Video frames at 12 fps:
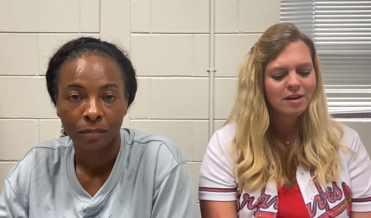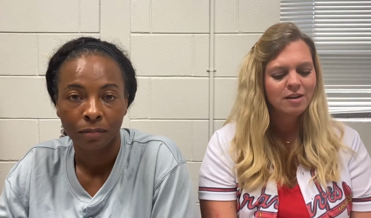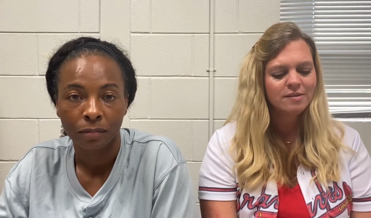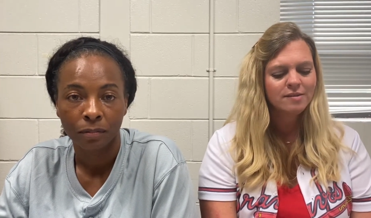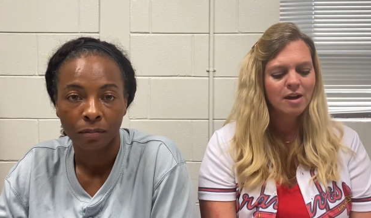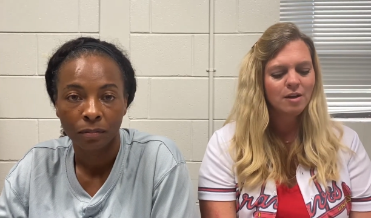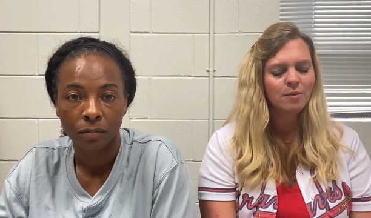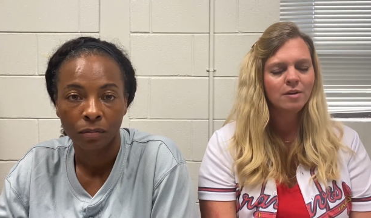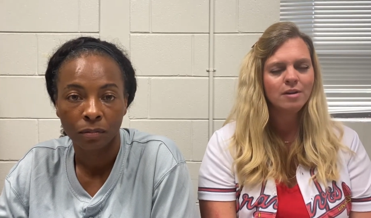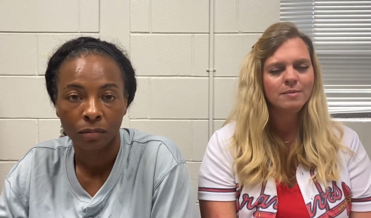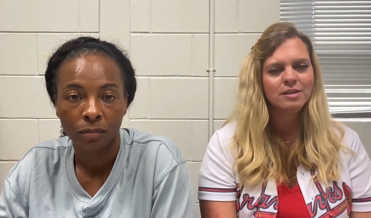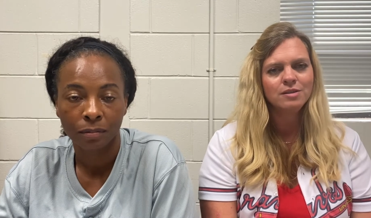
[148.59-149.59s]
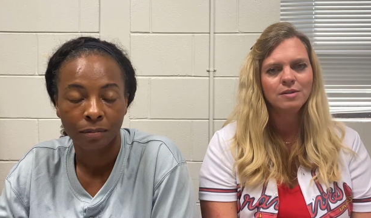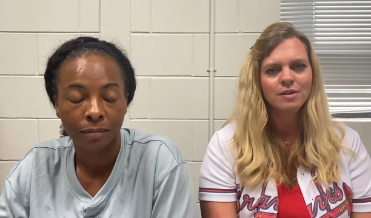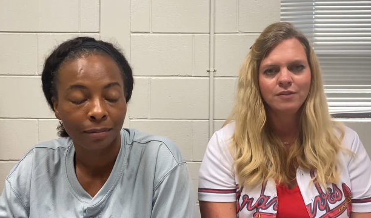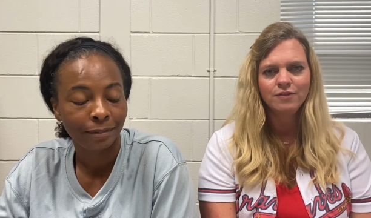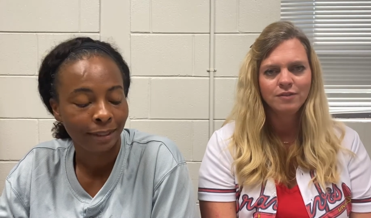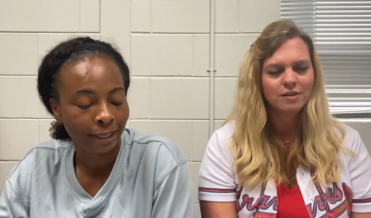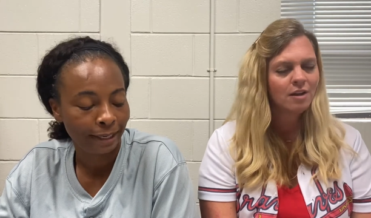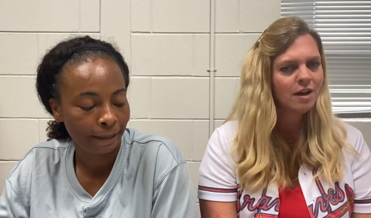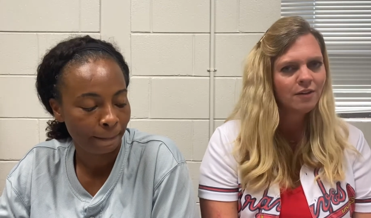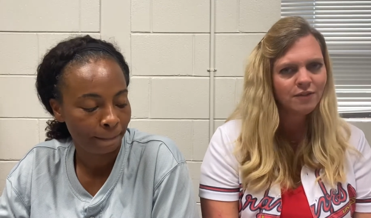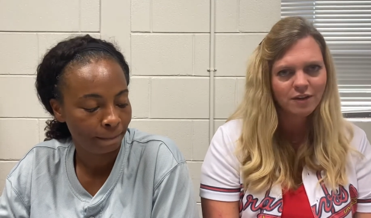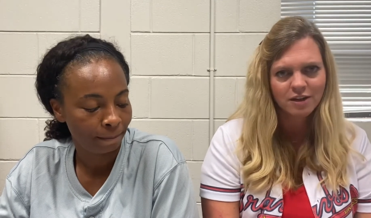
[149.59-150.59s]
Speaker 1: So we're going to be doing a
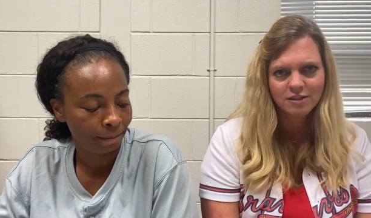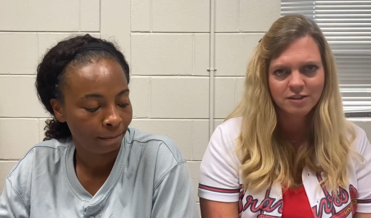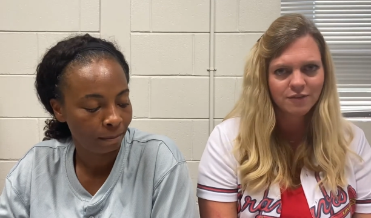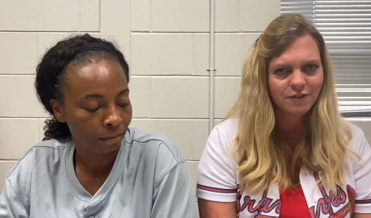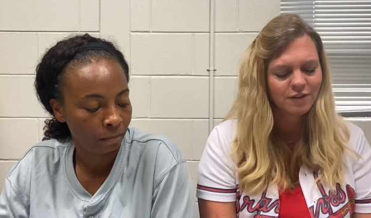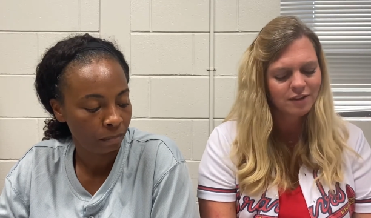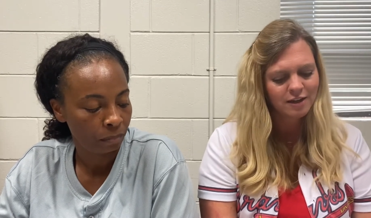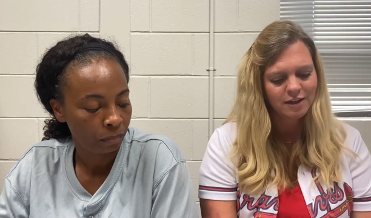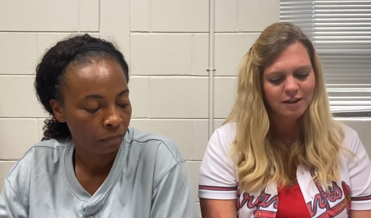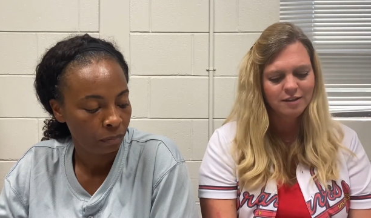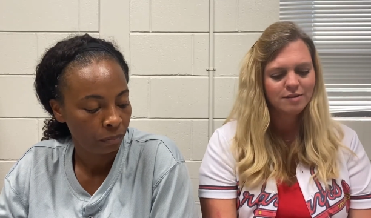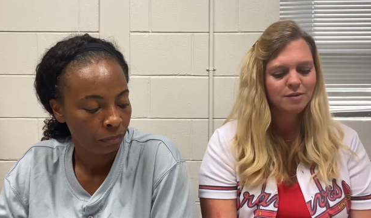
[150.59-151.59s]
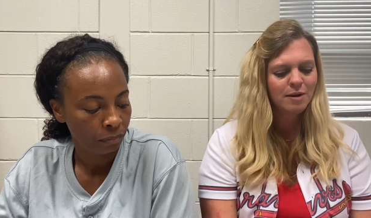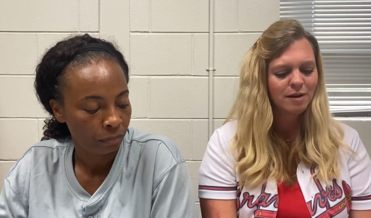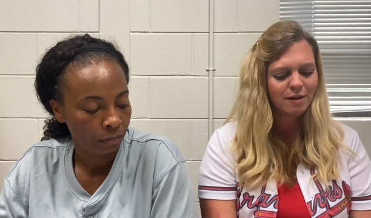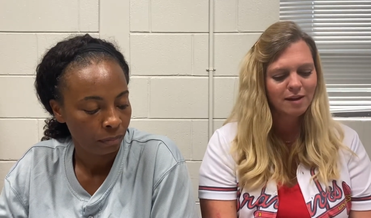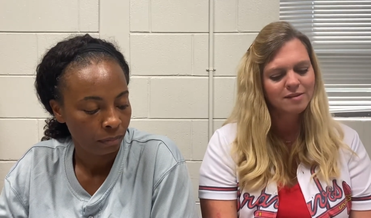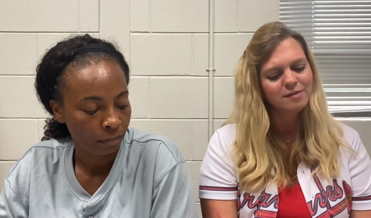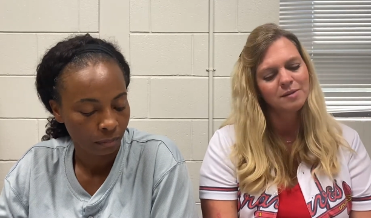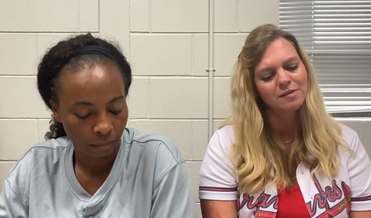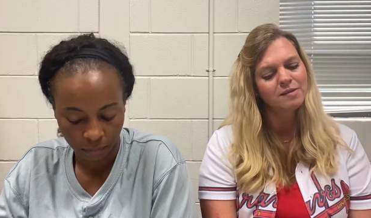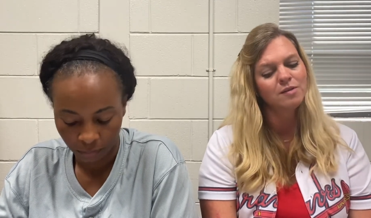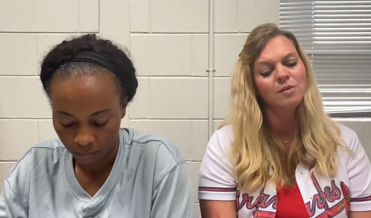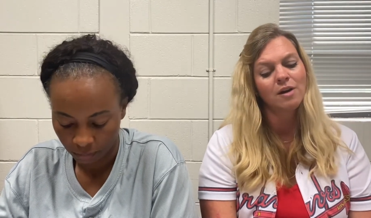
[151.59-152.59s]
lot of fun, different things around Lowndes Middle
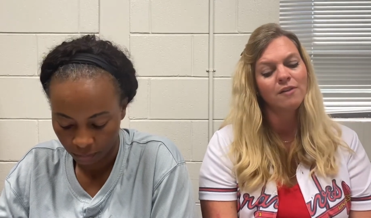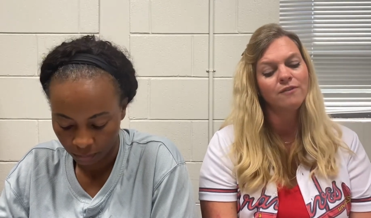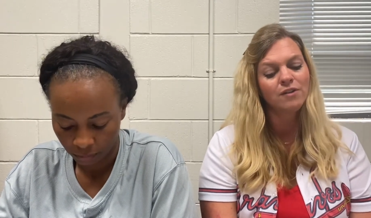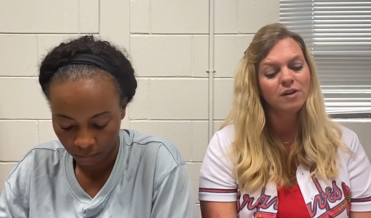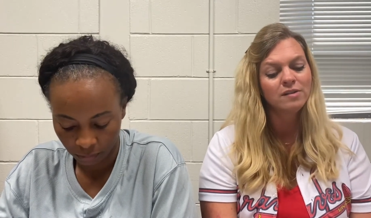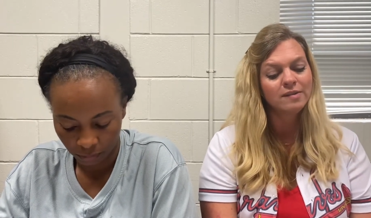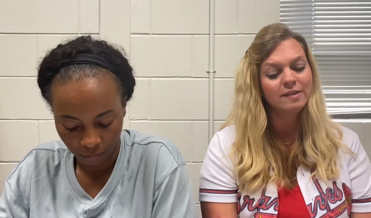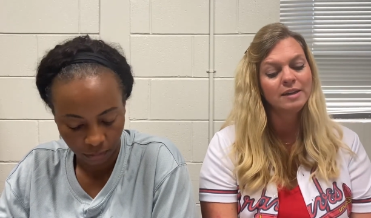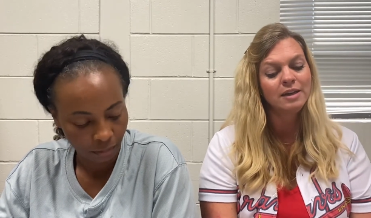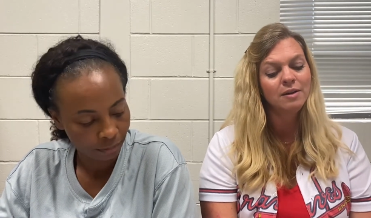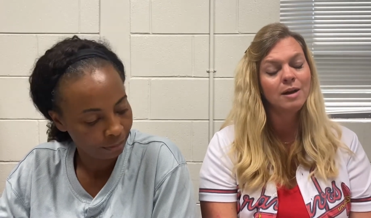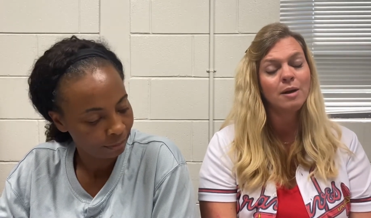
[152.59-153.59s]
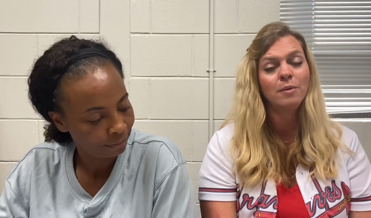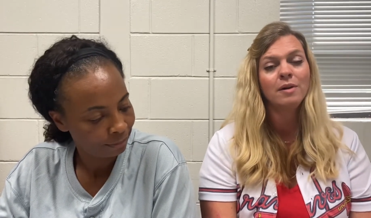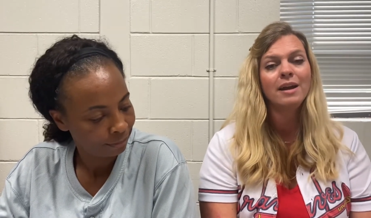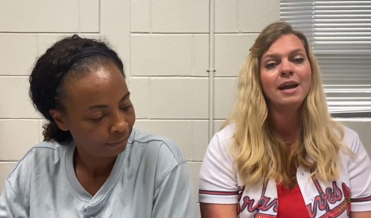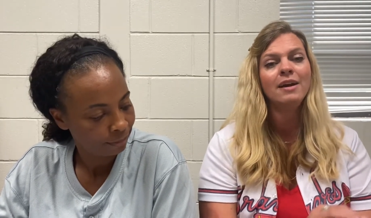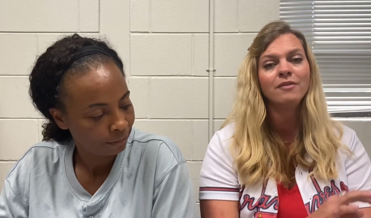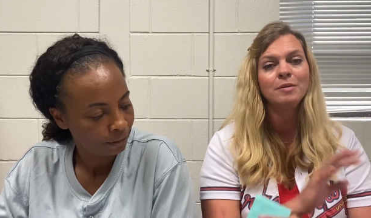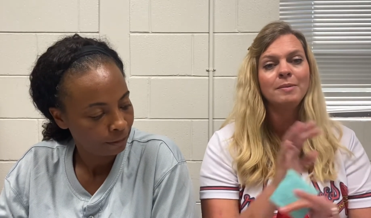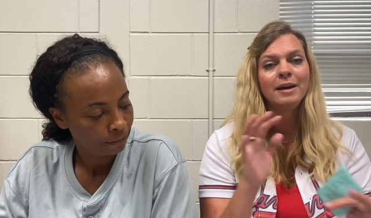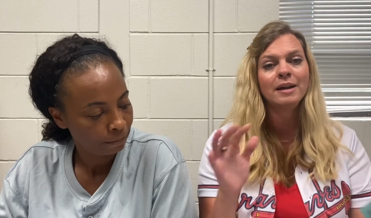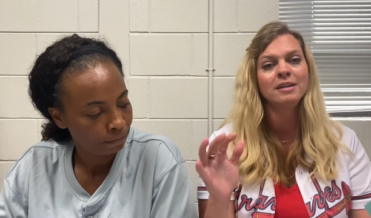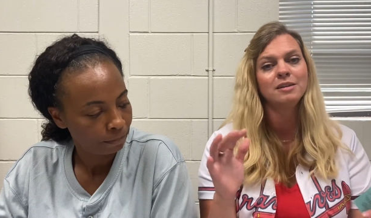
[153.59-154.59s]
School. Our first thing, I want everybody to